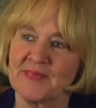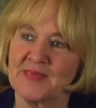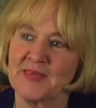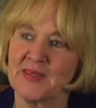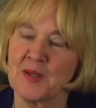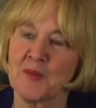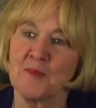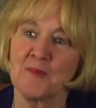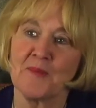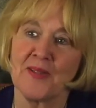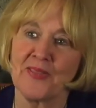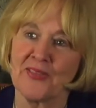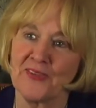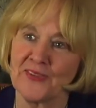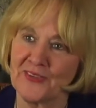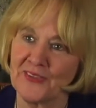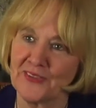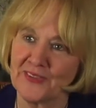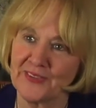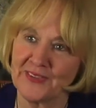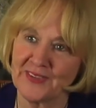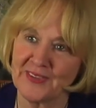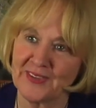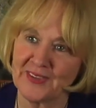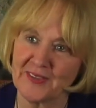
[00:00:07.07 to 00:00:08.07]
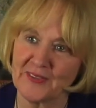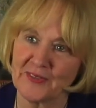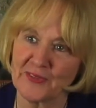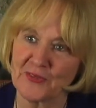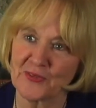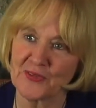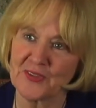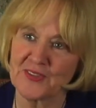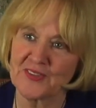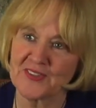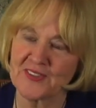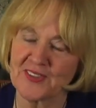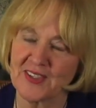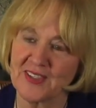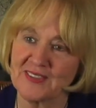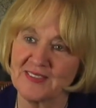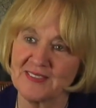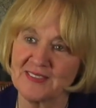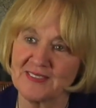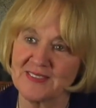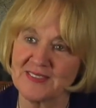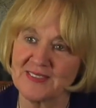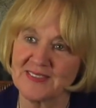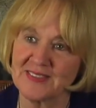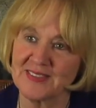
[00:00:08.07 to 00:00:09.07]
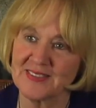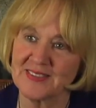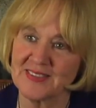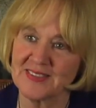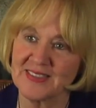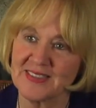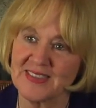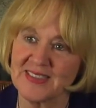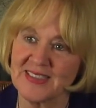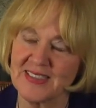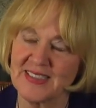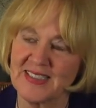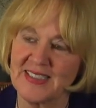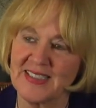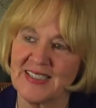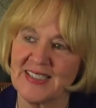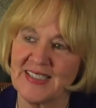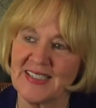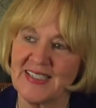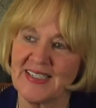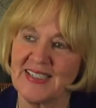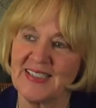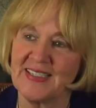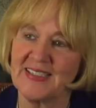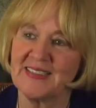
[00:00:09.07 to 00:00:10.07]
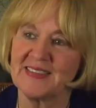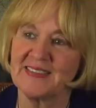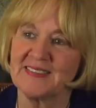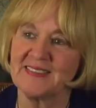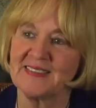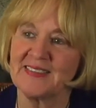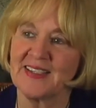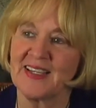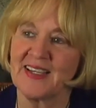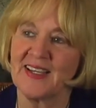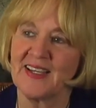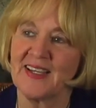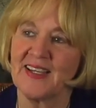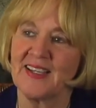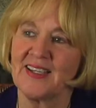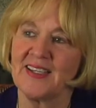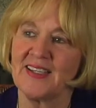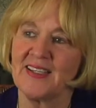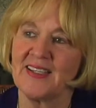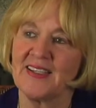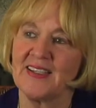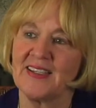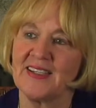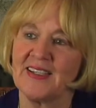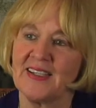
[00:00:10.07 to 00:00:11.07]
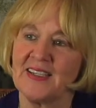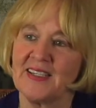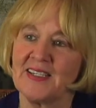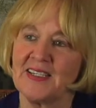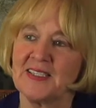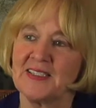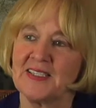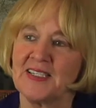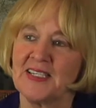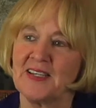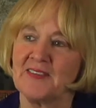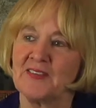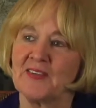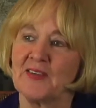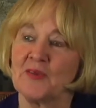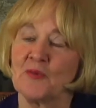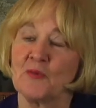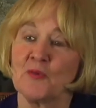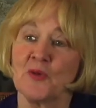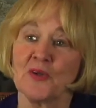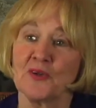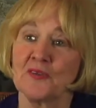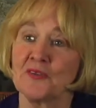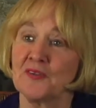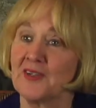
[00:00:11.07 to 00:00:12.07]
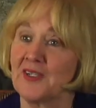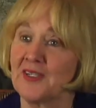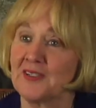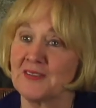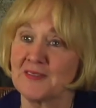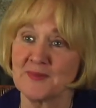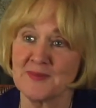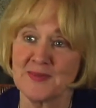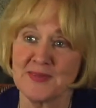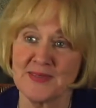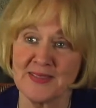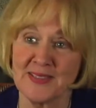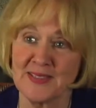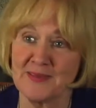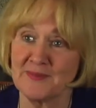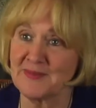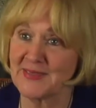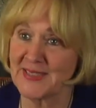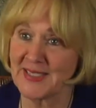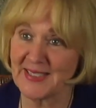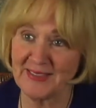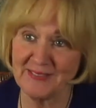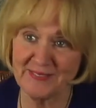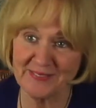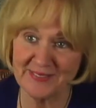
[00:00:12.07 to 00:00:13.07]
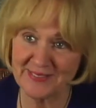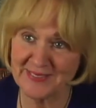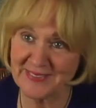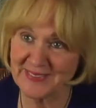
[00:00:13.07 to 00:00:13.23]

a mother of 3 sons, and I have a wonderful husband named Dave,